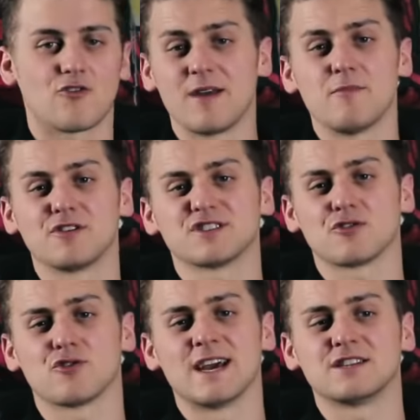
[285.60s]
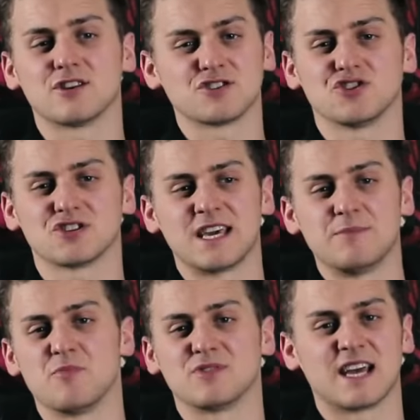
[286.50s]
Great motorcycle gear doesn't just
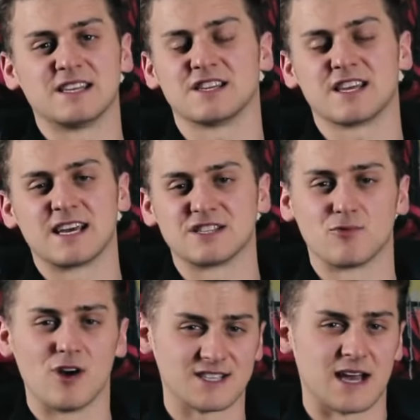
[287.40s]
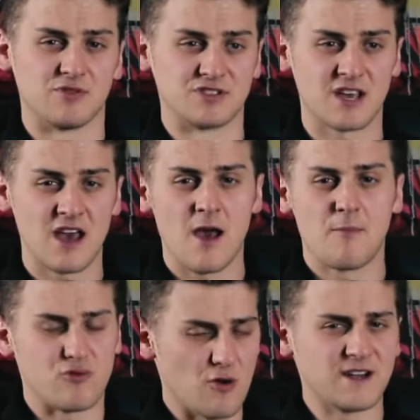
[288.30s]
keep you protected in case the worst happens.
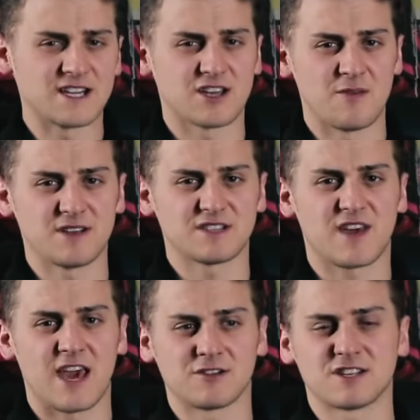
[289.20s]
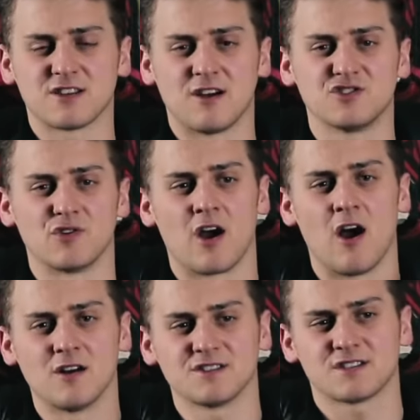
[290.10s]
Properly designed bits of kit are designed to
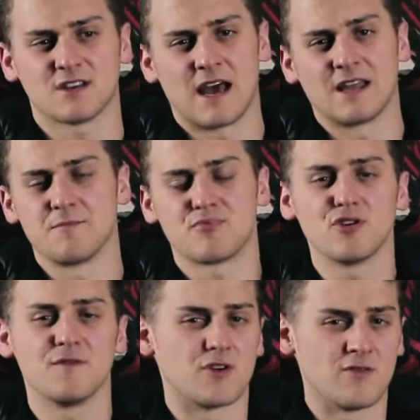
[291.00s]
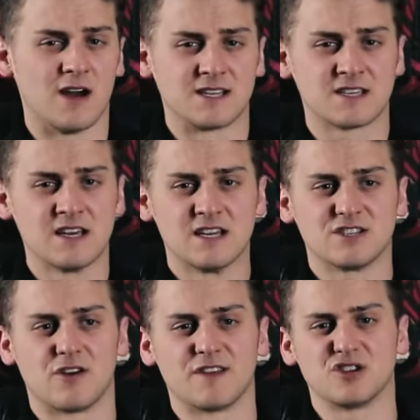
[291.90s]
enhance and improve your ride,
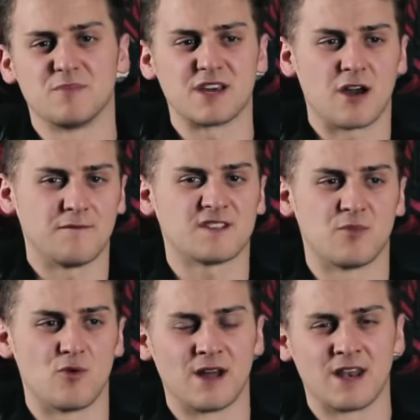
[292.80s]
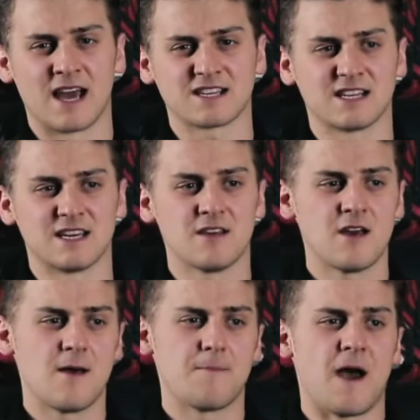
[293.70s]
so they should be comfortable and actually
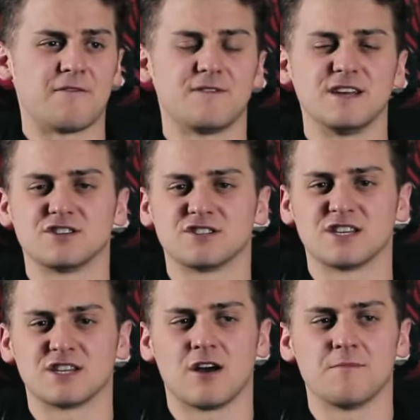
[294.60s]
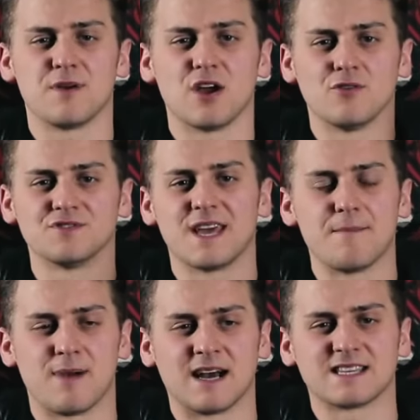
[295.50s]
have features designed beyond
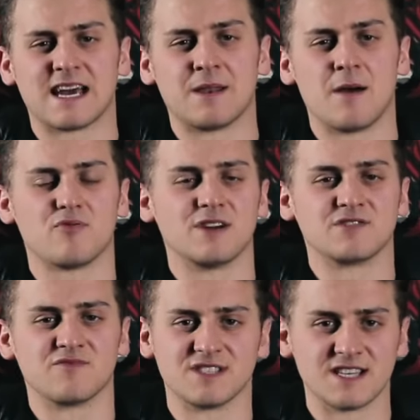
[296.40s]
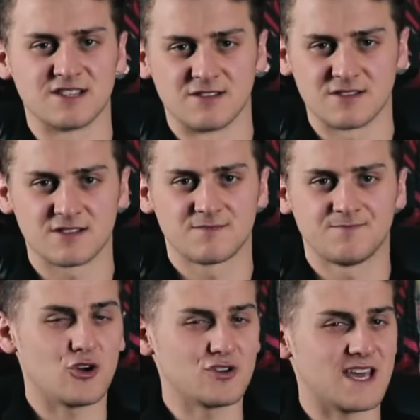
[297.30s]
impact and abrasion resistance.
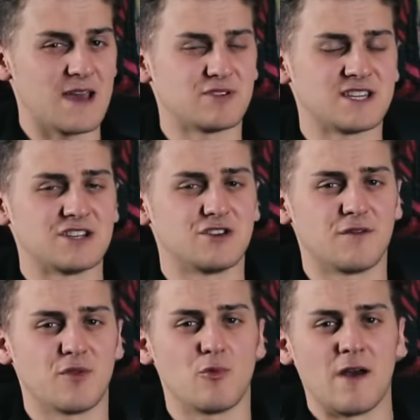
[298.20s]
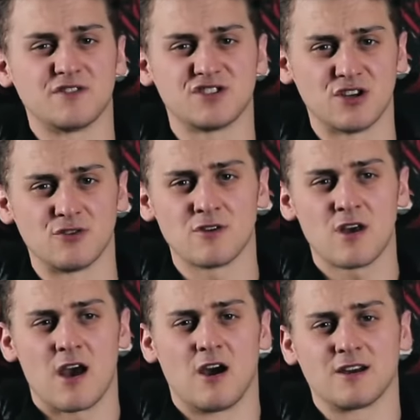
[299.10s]
Good gear protects you from the weather too.